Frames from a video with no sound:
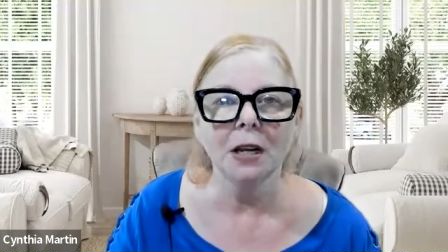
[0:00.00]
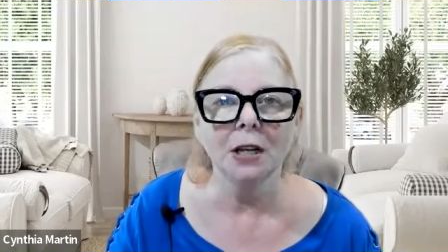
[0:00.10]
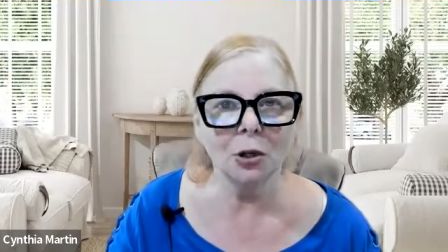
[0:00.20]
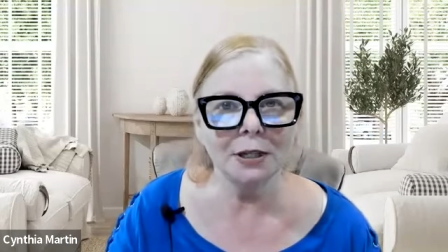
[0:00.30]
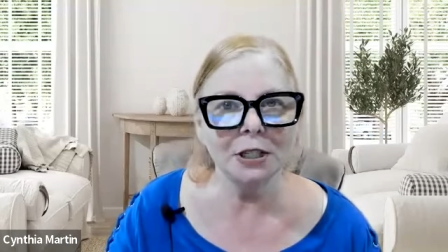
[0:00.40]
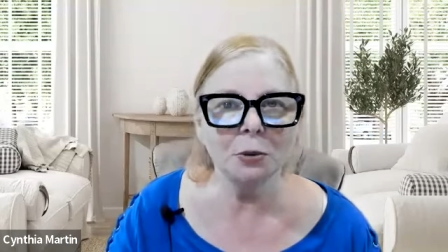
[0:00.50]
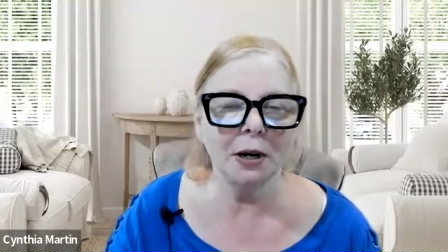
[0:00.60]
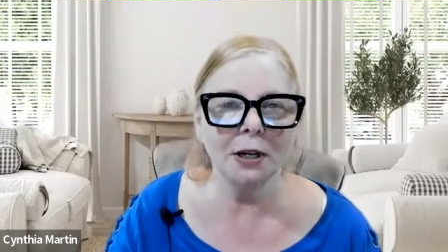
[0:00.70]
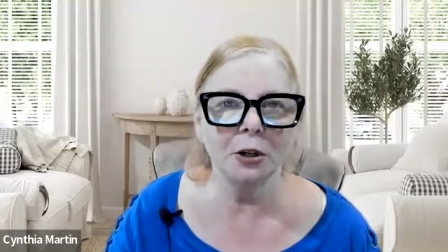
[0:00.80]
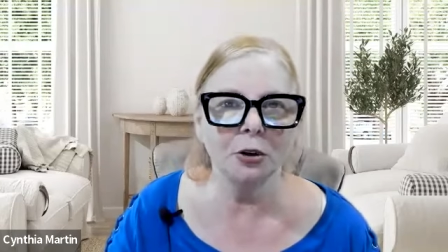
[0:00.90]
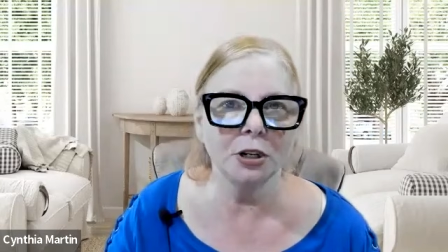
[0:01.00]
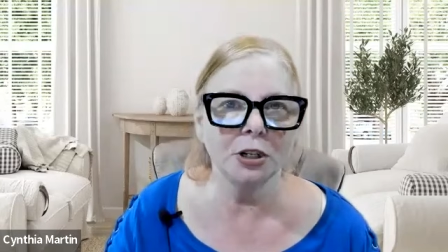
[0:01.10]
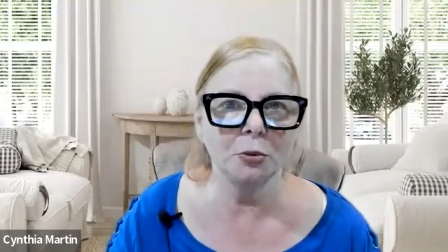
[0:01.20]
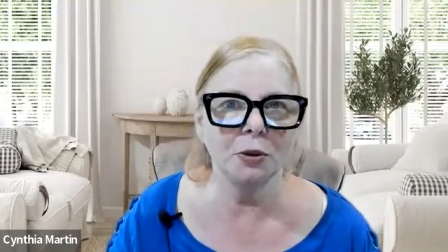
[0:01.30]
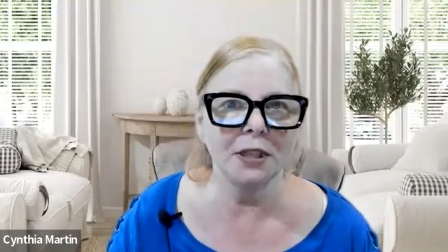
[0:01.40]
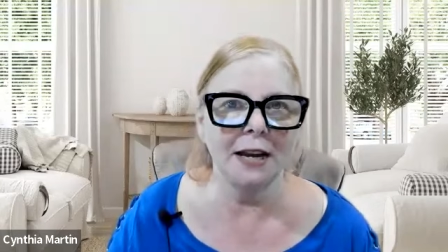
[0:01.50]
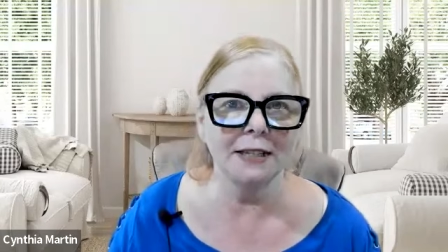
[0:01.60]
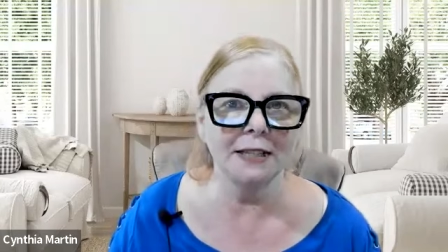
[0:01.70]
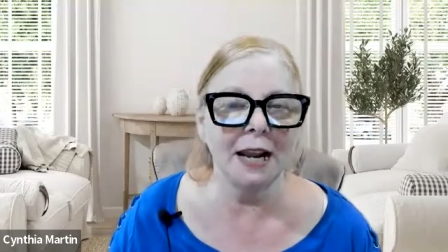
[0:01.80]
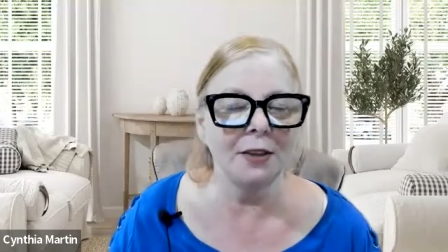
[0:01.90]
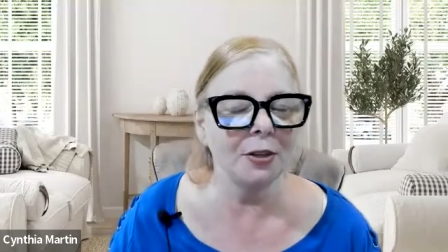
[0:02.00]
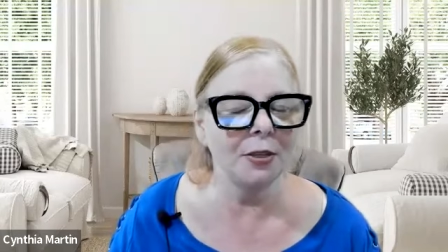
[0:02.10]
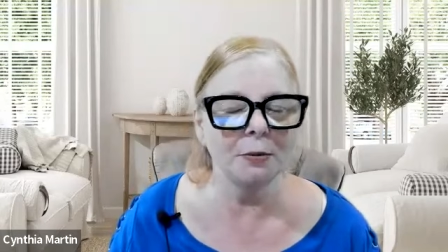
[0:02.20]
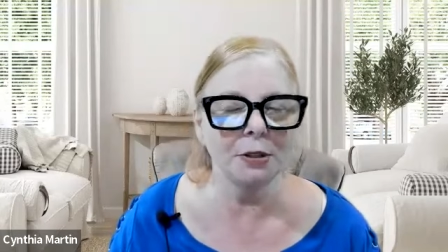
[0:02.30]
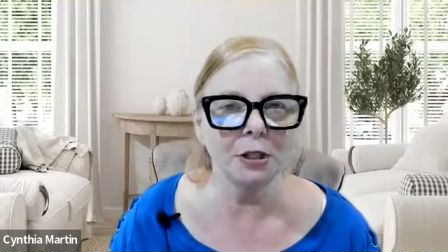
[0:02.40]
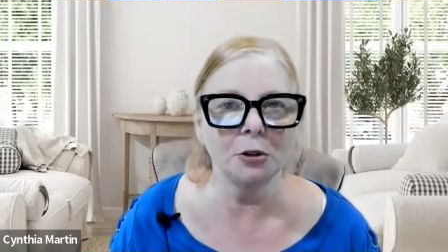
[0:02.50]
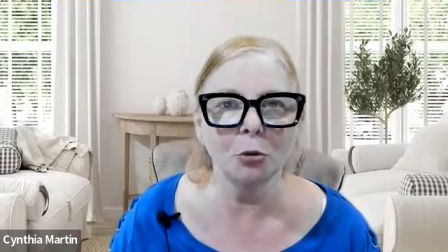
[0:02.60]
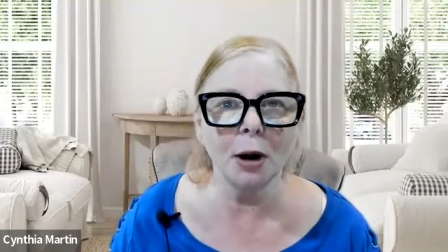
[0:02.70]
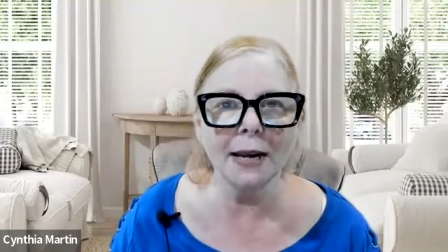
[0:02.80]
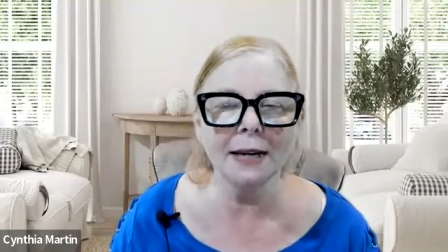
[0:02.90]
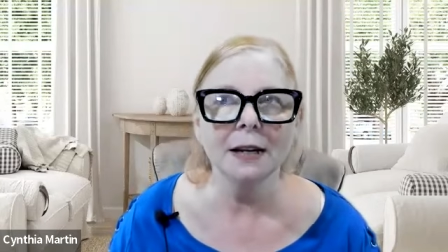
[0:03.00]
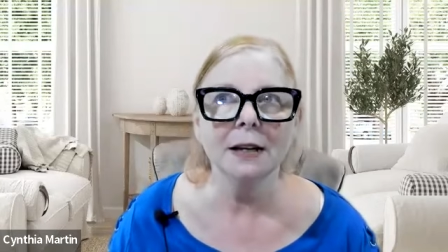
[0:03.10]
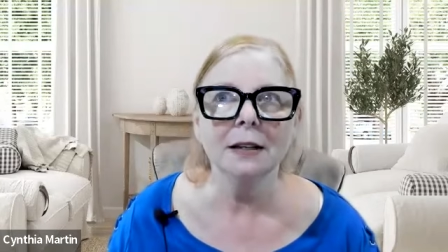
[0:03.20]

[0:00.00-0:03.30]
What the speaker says: So I just want to encourage you with that today. I thought that was a great